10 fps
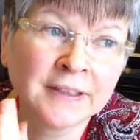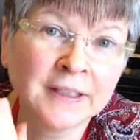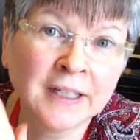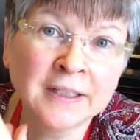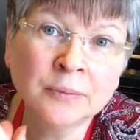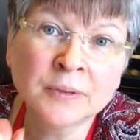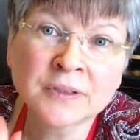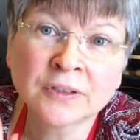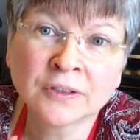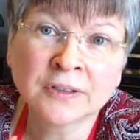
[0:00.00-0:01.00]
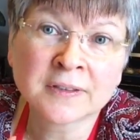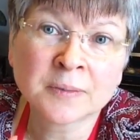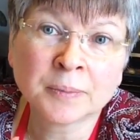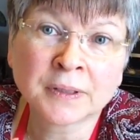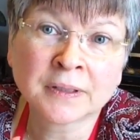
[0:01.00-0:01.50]
it was a good
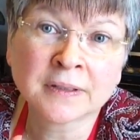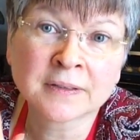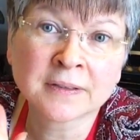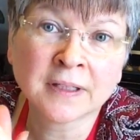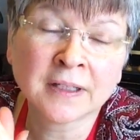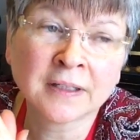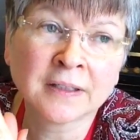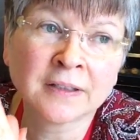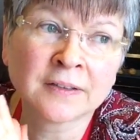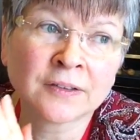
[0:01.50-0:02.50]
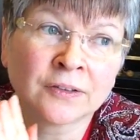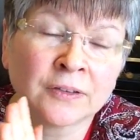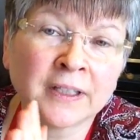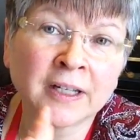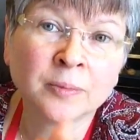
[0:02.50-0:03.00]
experience, and it
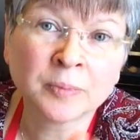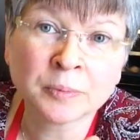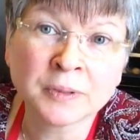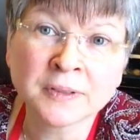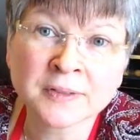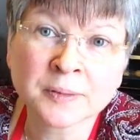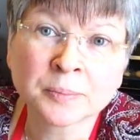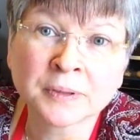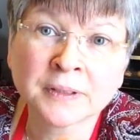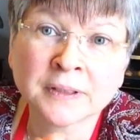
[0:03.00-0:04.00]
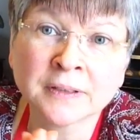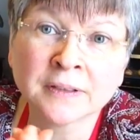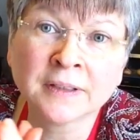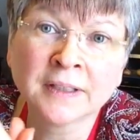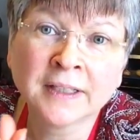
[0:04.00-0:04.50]
certainly helped me with discipline
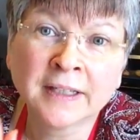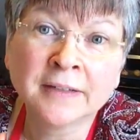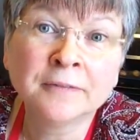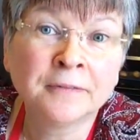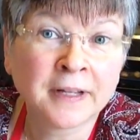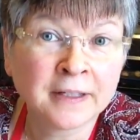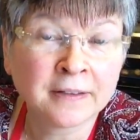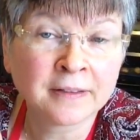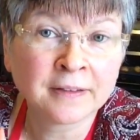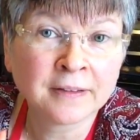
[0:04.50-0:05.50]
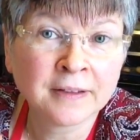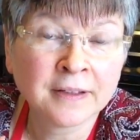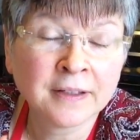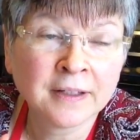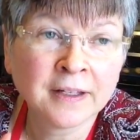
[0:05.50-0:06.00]
and faith.
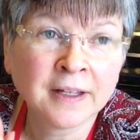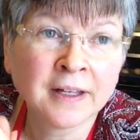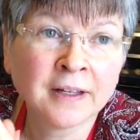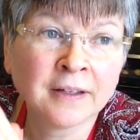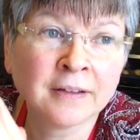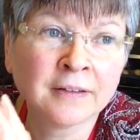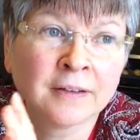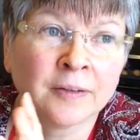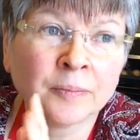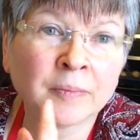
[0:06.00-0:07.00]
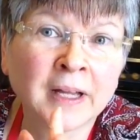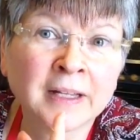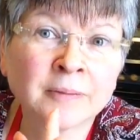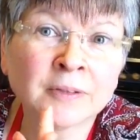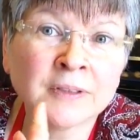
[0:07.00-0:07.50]
And I
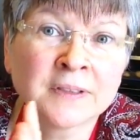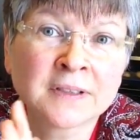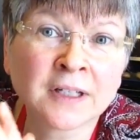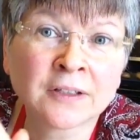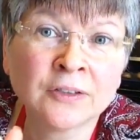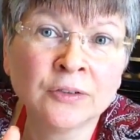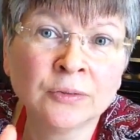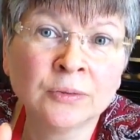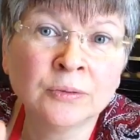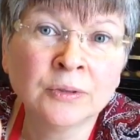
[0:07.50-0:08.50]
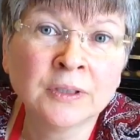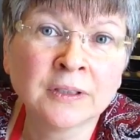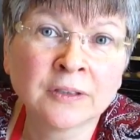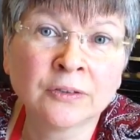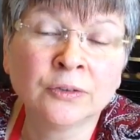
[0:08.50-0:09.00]
am going to start a new
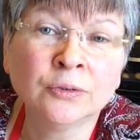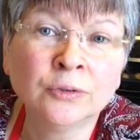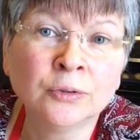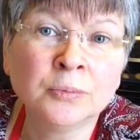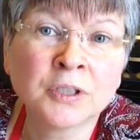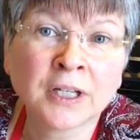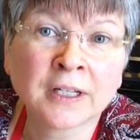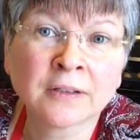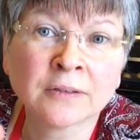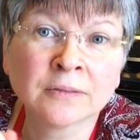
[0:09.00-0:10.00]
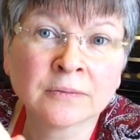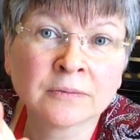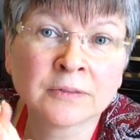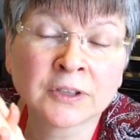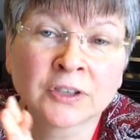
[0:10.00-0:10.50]
little YouTube channel
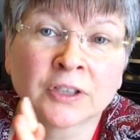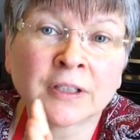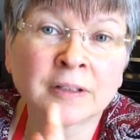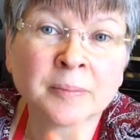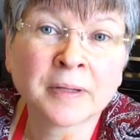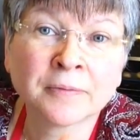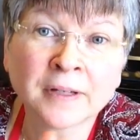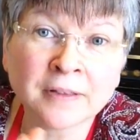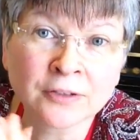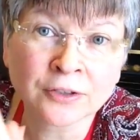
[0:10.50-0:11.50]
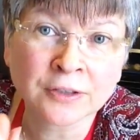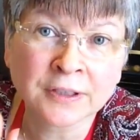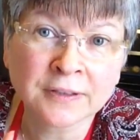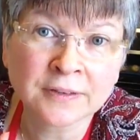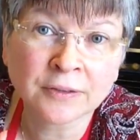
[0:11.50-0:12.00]
just sharing my faith
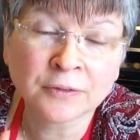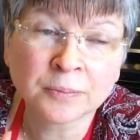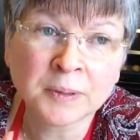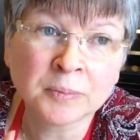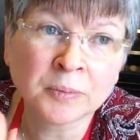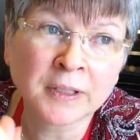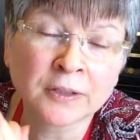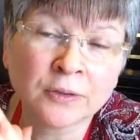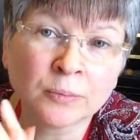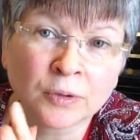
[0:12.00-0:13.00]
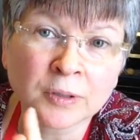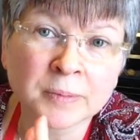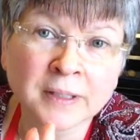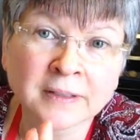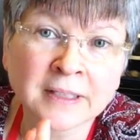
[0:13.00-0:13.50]
journey. So if people want to know more
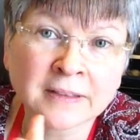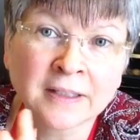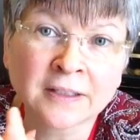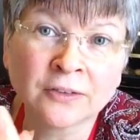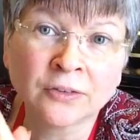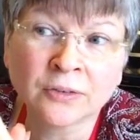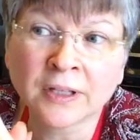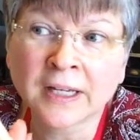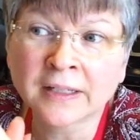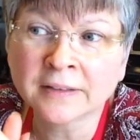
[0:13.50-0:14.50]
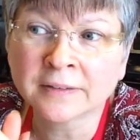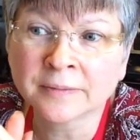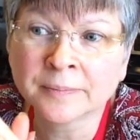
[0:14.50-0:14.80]
about that, they can do that and